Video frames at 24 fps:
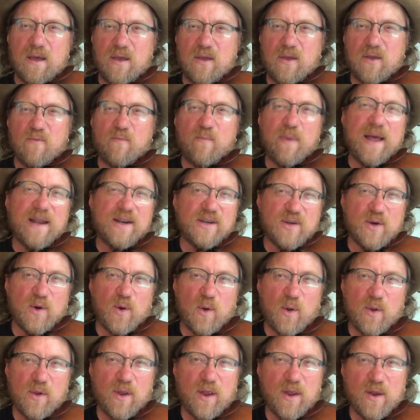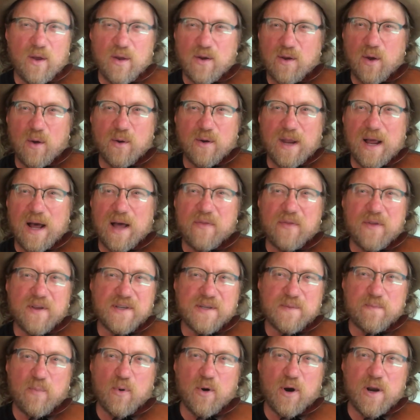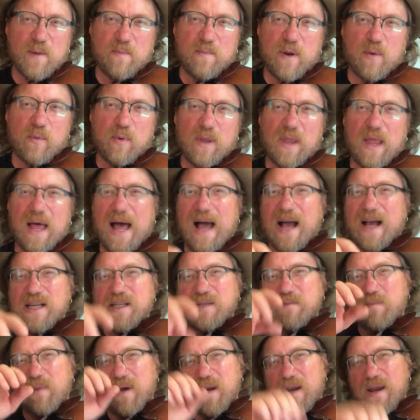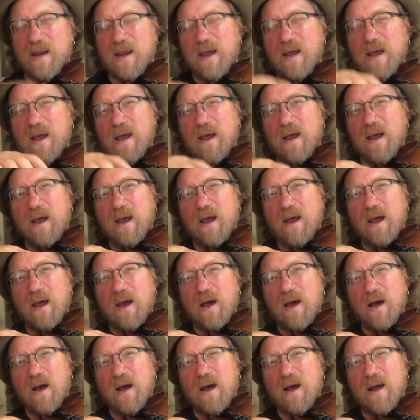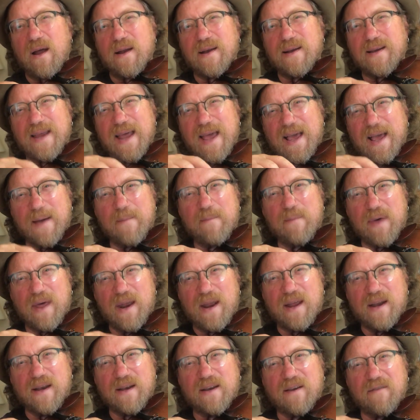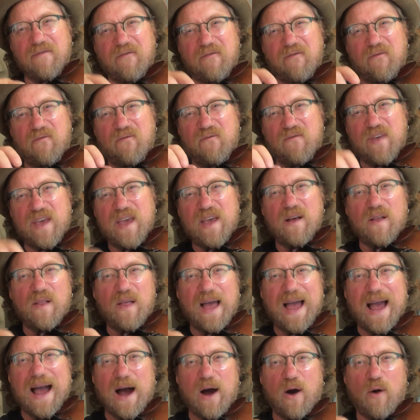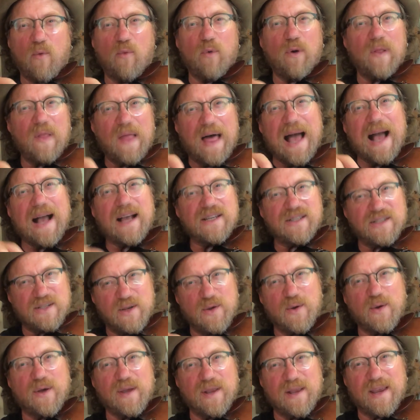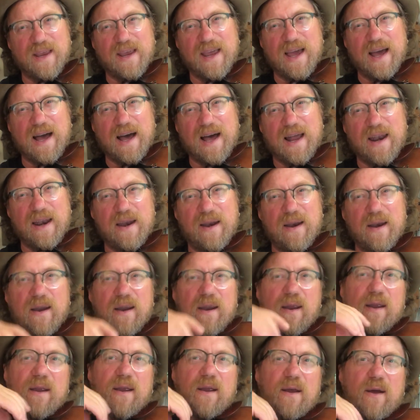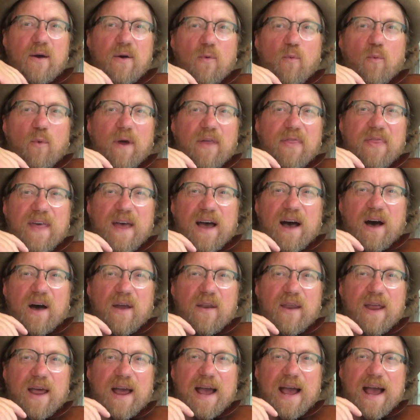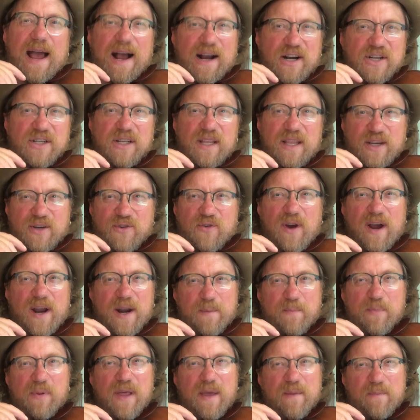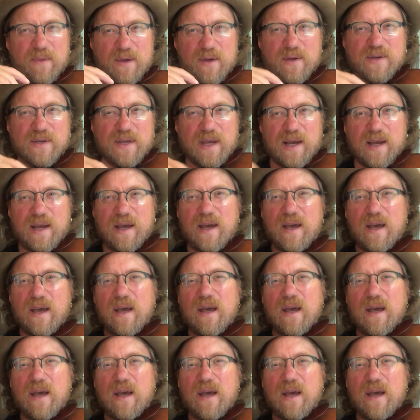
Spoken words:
You've been told, no doubt, that it's important to be relaxed, but take a minute to feel how relaxed you can get without actually trying to play music.